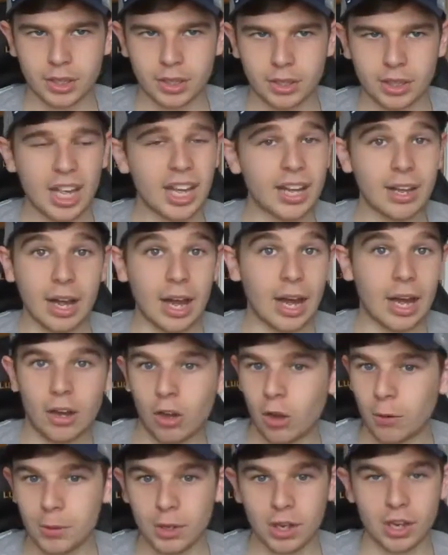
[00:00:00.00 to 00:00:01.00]
yeah, I
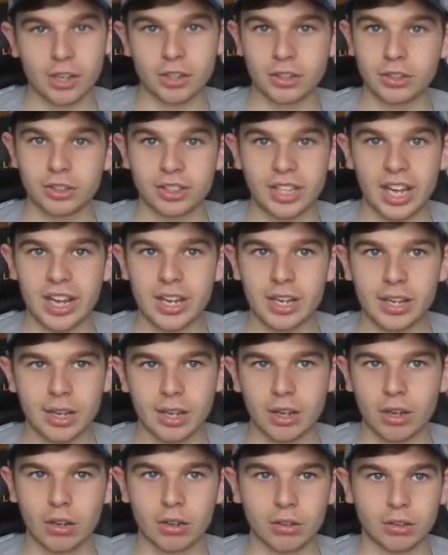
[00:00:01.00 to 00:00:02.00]
hope you had a good day
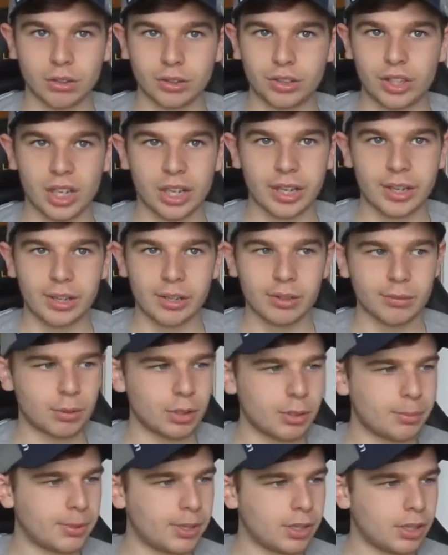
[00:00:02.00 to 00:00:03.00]
or good night.
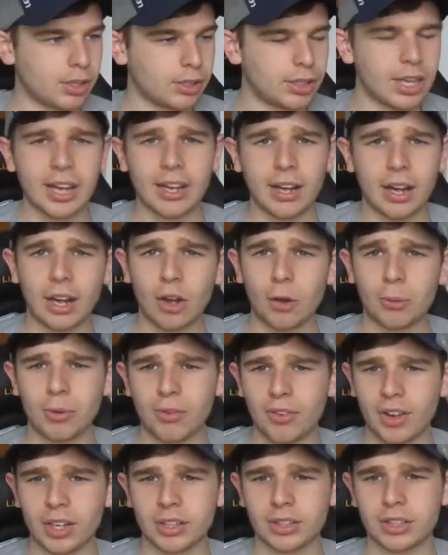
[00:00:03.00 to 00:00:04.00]
Will it be? Yeah, I hope
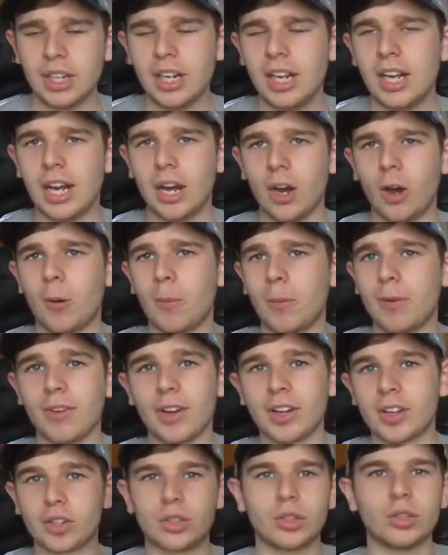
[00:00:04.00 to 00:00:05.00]
you've
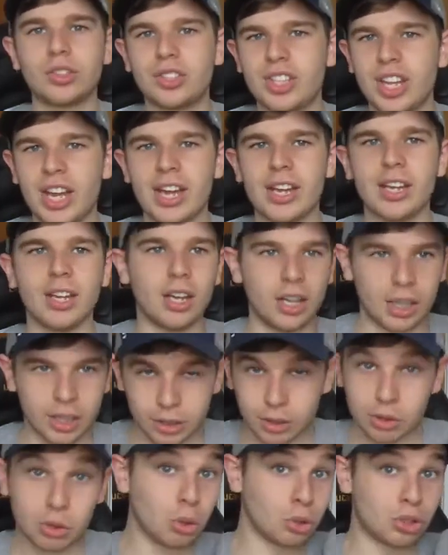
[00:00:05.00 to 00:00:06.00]
had a good
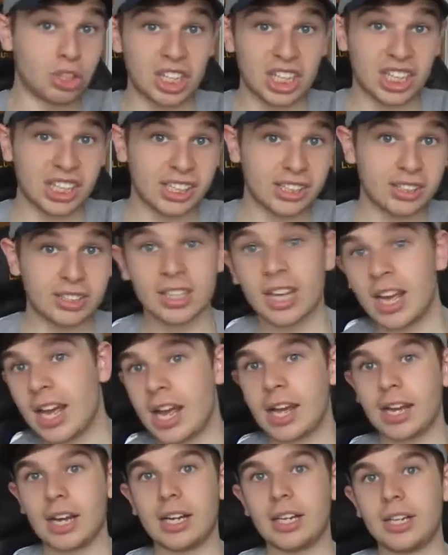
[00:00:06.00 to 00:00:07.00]
day, good night,
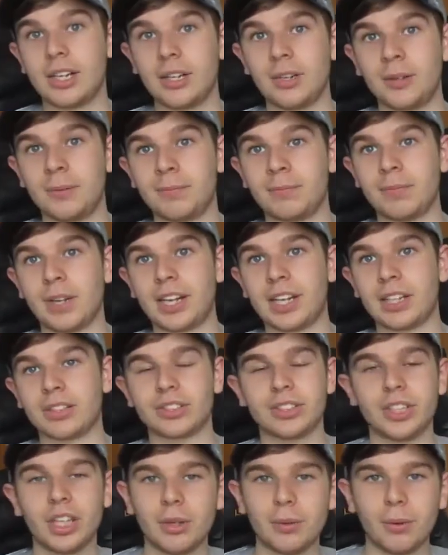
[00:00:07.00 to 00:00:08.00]
and I'll
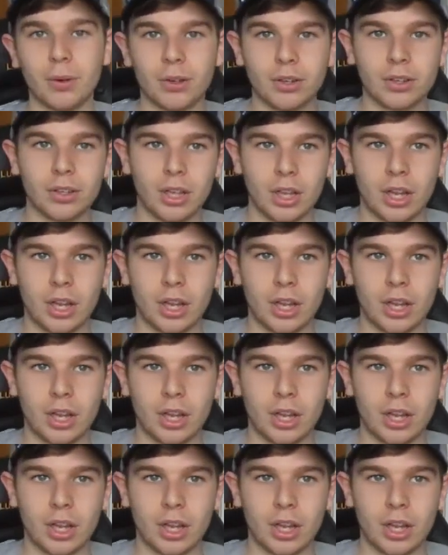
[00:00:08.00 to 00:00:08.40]
see you all